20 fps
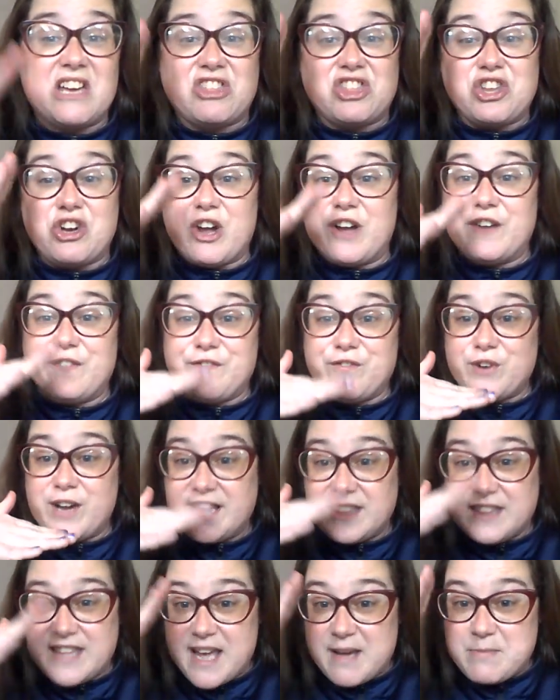think they're
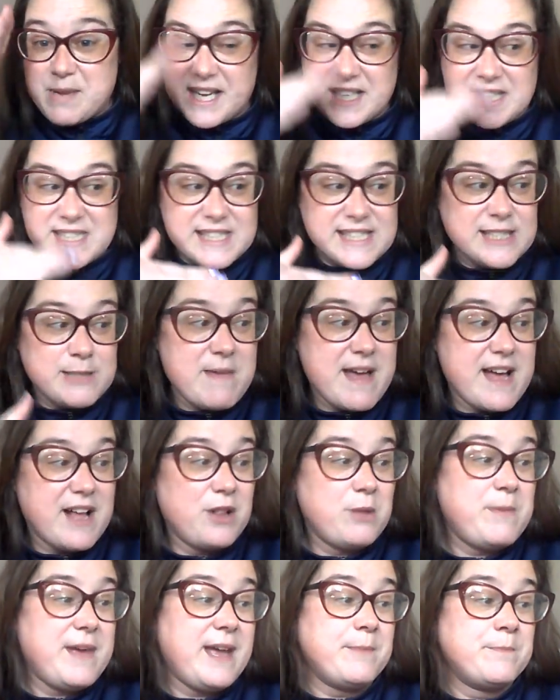afraid they might
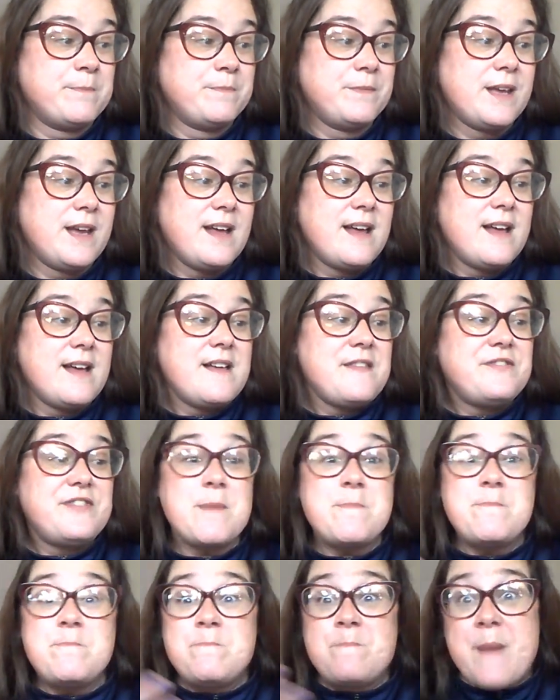smell me.
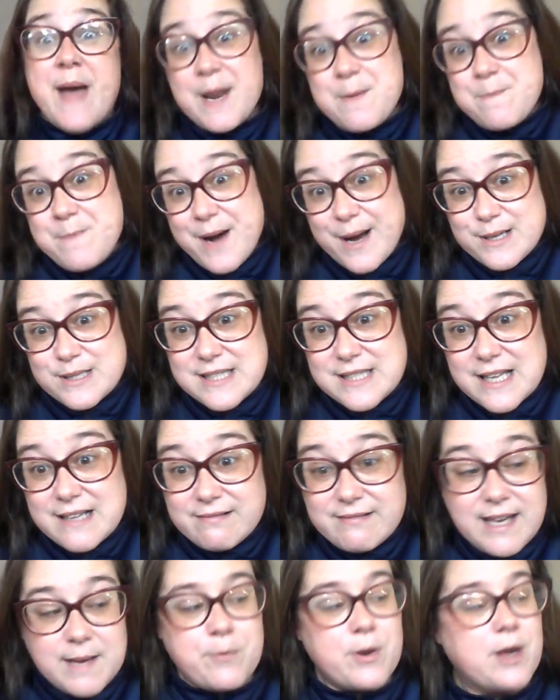The bedbugs
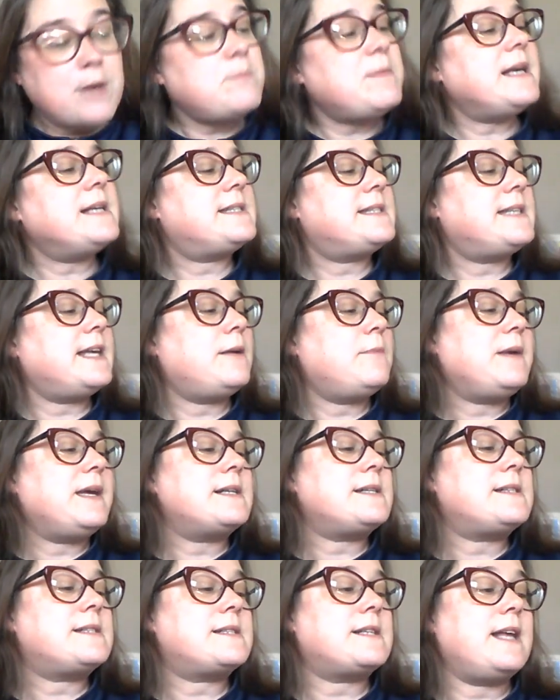that leap on me sing
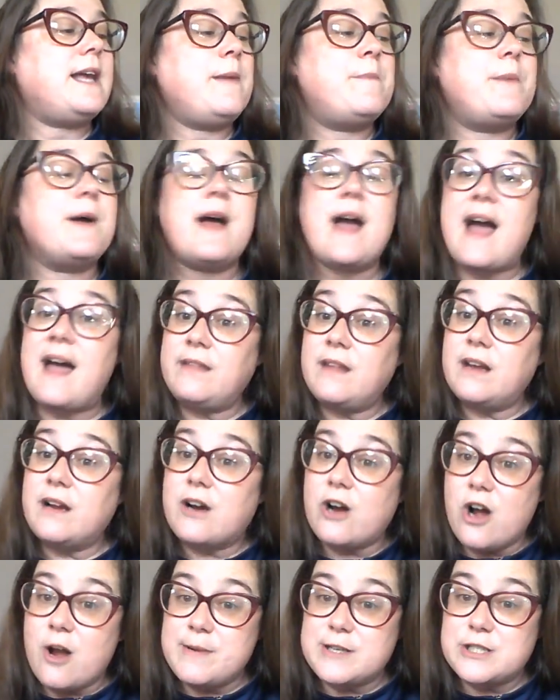me to sleep, and
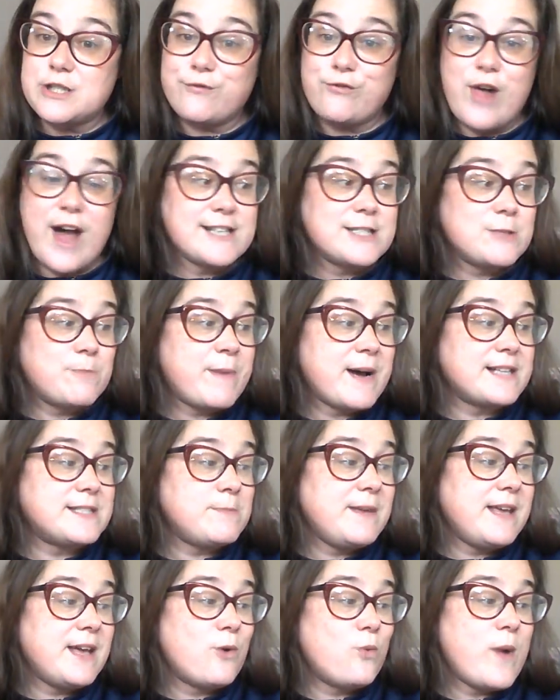the garbage flies
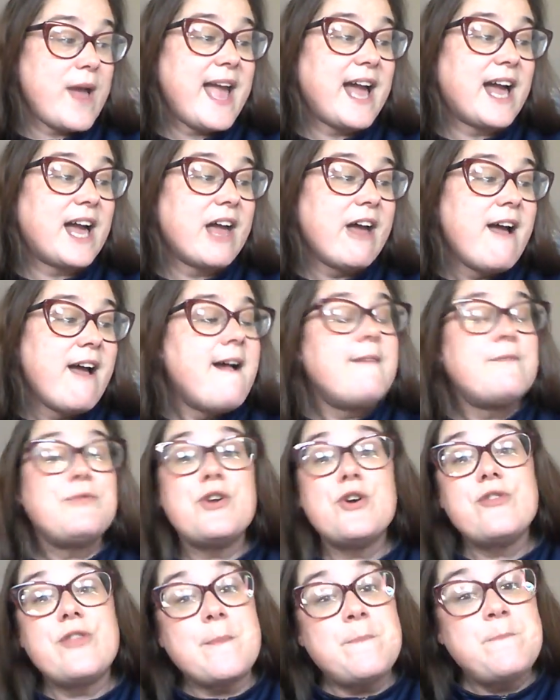buzz me awake.
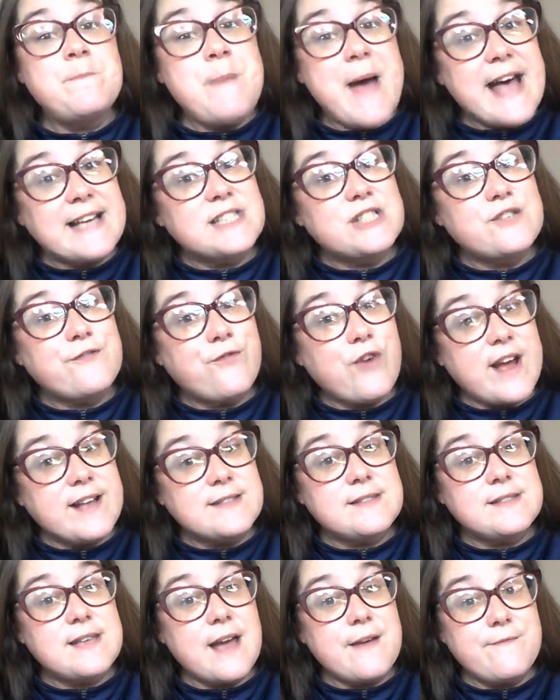They're the best
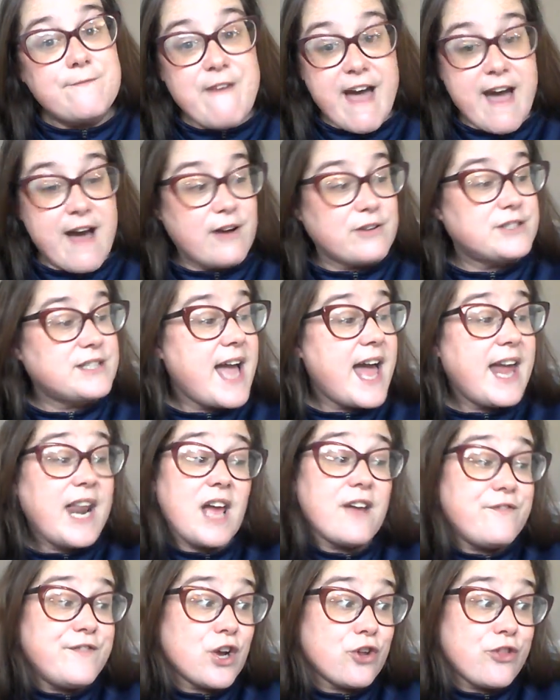friends I've found,
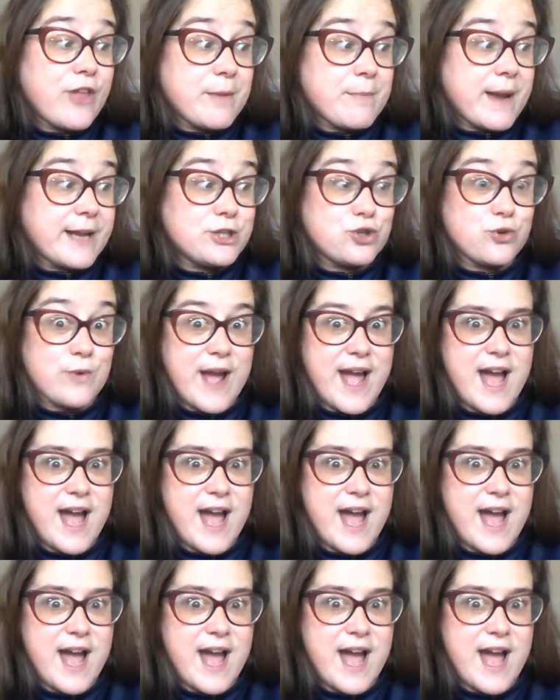and I fear they might